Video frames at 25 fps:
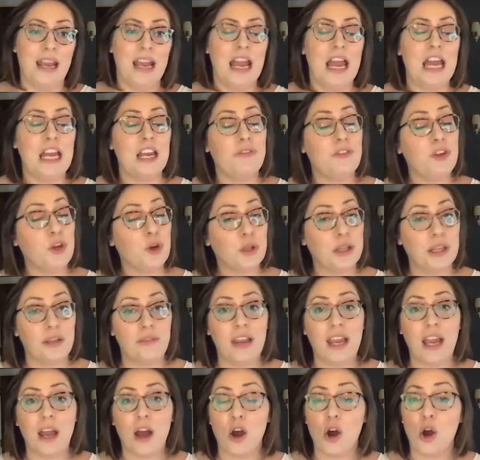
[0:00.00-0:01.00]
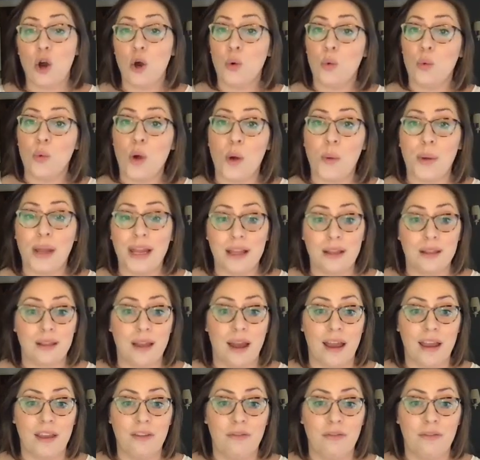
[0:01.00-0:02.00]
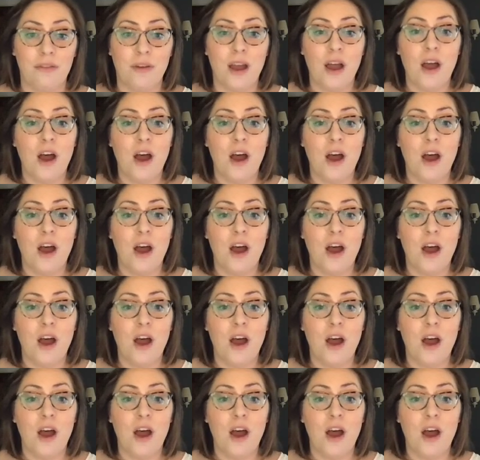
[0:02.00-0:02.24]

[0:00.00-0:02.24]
And if you're living a heroic life